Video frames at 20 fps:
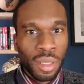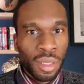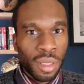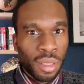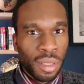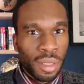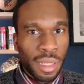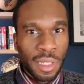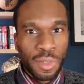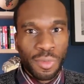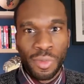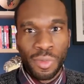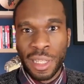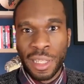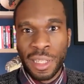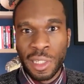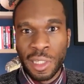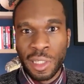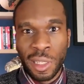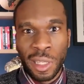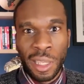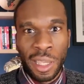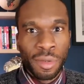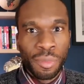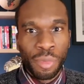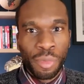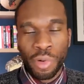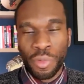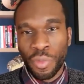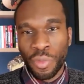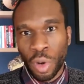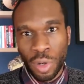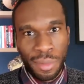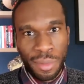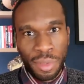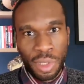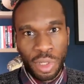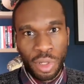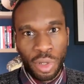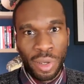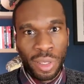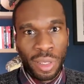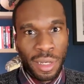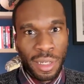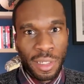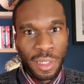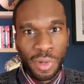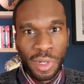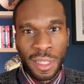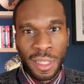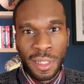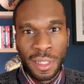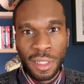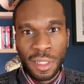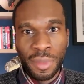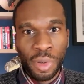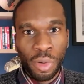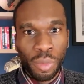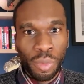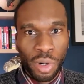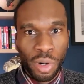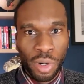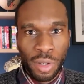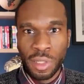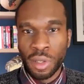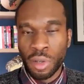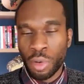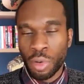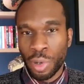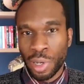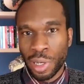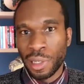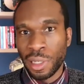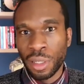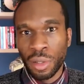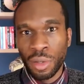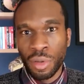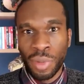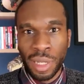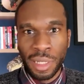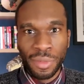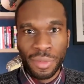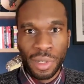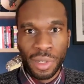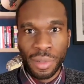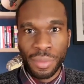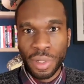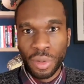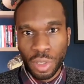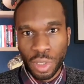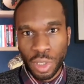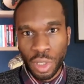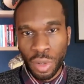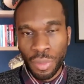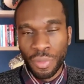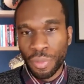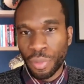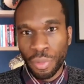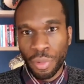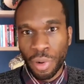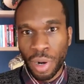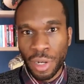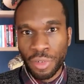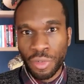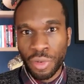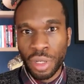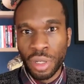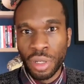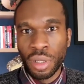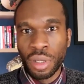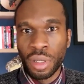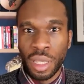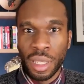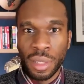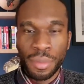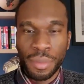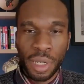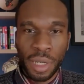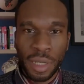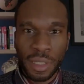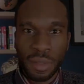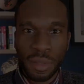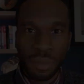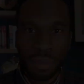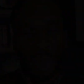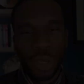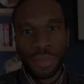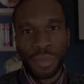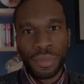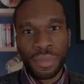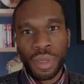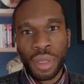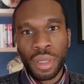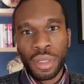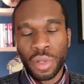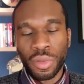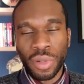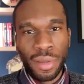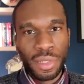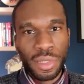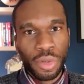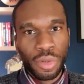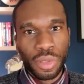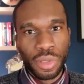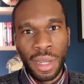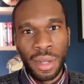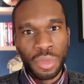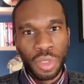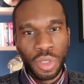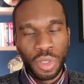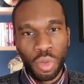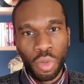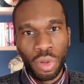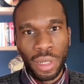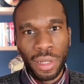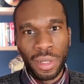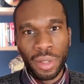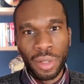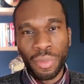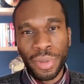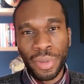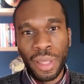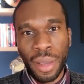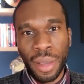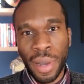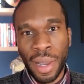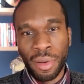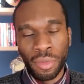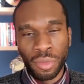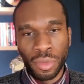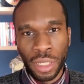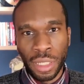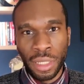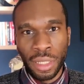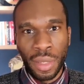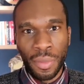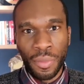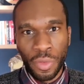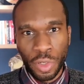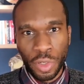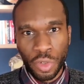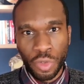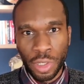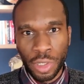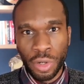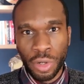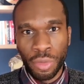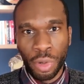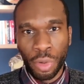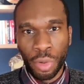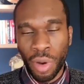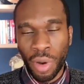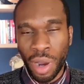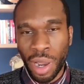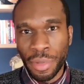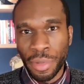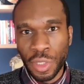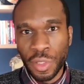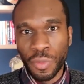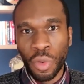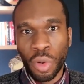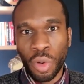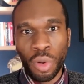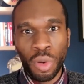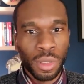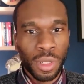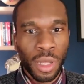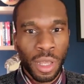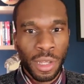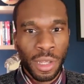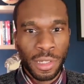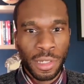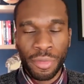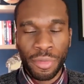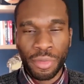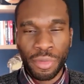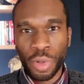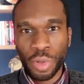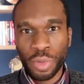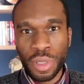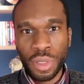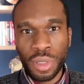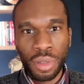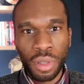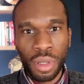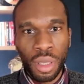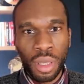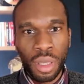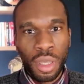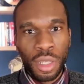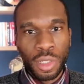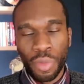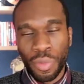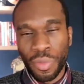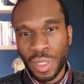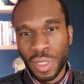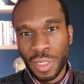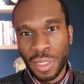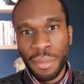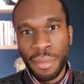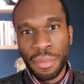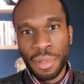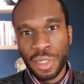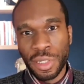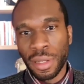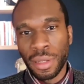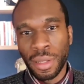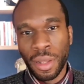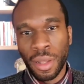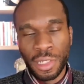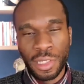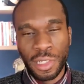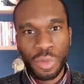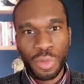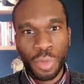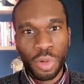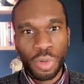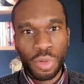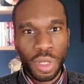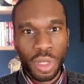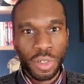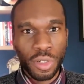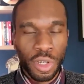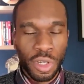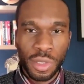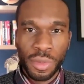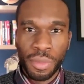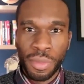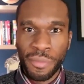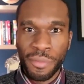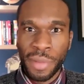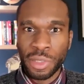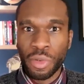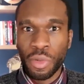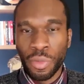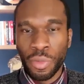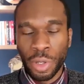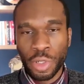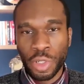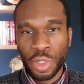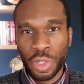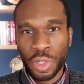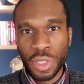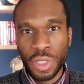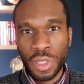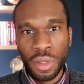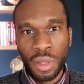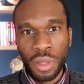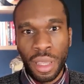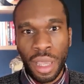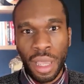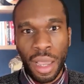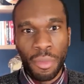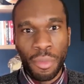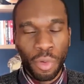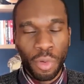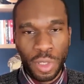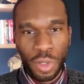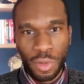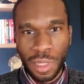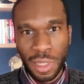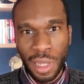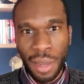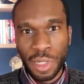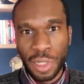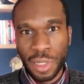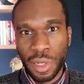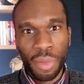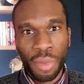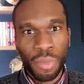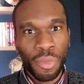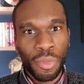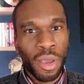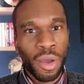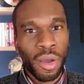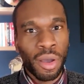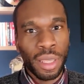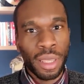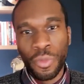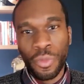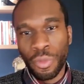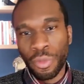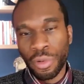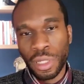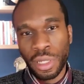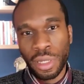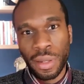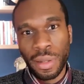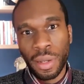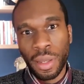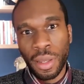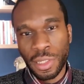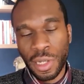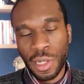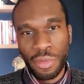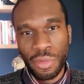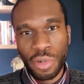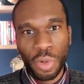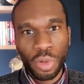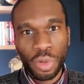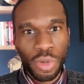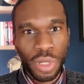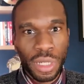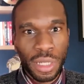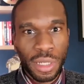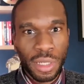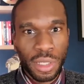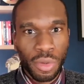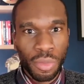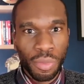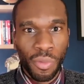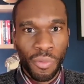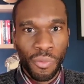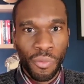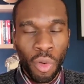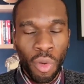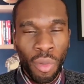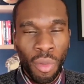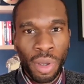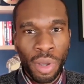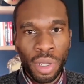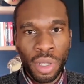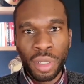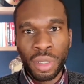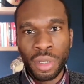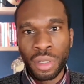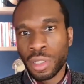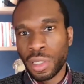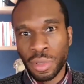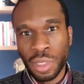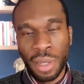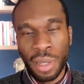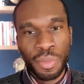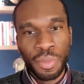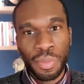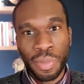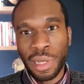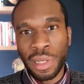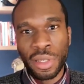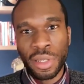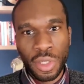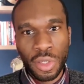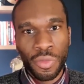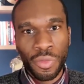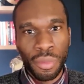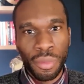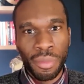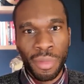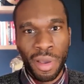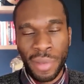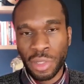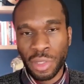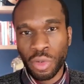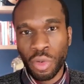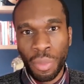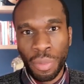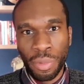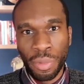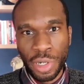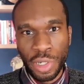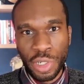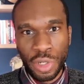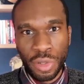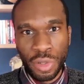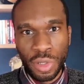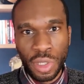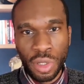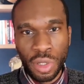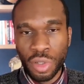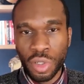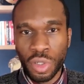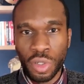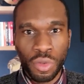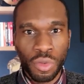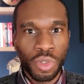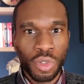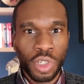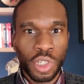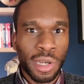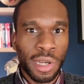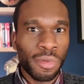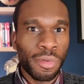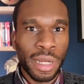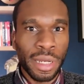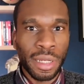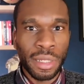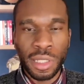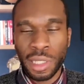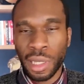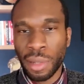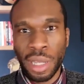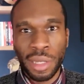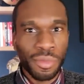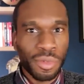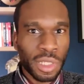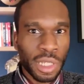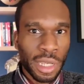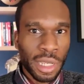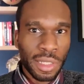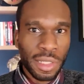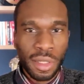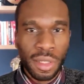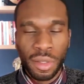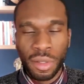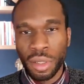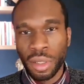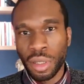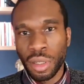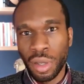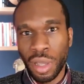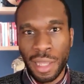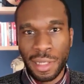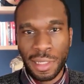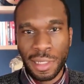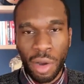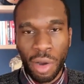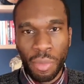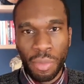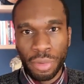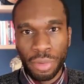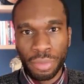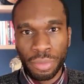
It's really easy to get proof of concepts going, and it's really easy to build products quickly by developing on top of proprietary APIs. Okay, so now's a good time to talk a little bit about the infrastructure requirements for large language models. So we've established that large language models are just mathematical functions. And we've also established that when we are inferencing a large language model, we need to perform sometimes billions of mathematical operations to generate some kind of text as the output.